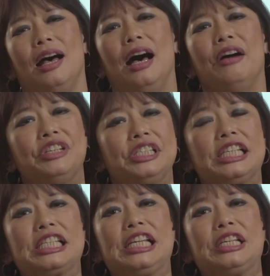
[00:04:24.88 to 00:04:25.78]
After
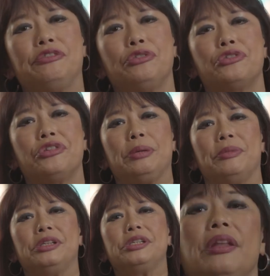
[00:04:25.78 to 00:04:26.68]
successful
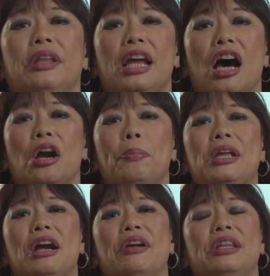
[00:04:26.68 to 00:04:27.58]
treatment, the
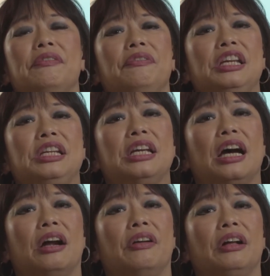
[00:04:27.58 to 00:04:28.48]
RPR and the
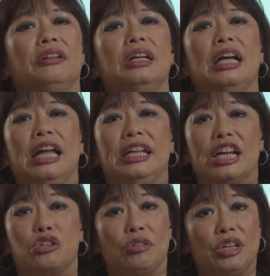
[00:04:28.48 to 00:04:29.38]
VDRL
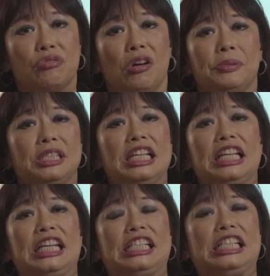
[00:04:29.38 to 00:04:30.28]
naturally drops in the
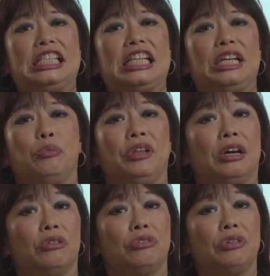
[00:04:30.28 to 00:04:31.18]
latent state
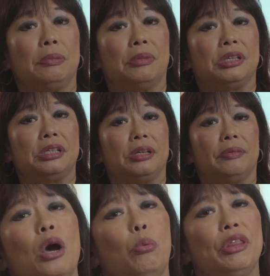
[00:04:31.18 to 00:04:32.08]
without treatment.
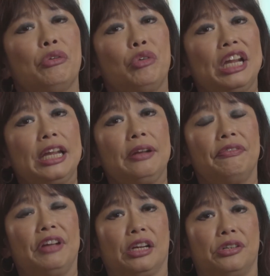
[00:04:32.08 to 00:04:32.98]
With
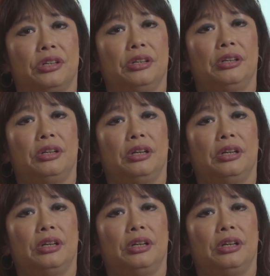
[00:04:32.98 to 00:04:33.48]
reinfection,